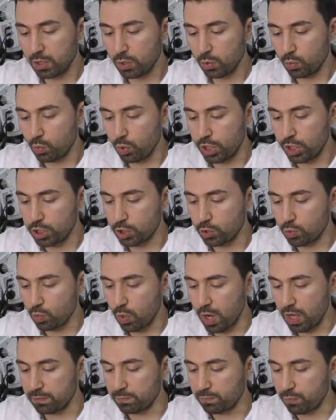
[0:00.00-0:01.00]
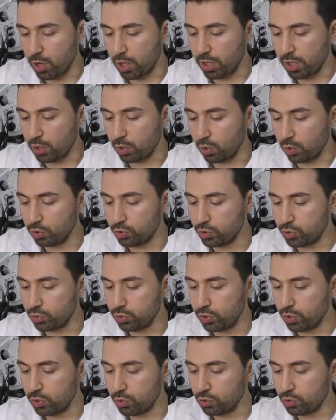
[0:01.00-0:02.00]
which one protocol do
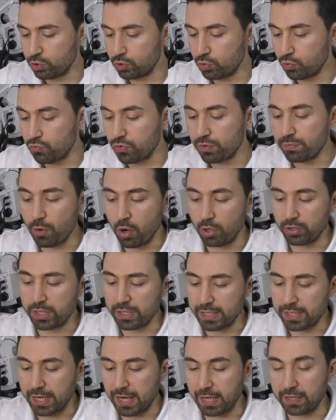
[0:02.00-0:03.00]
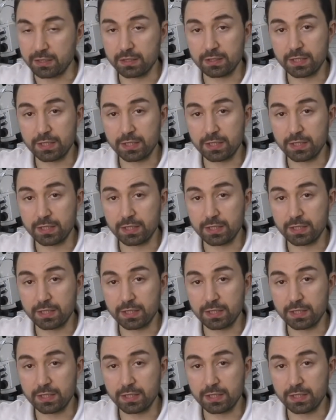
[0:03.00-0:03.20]
you use to rebond it again?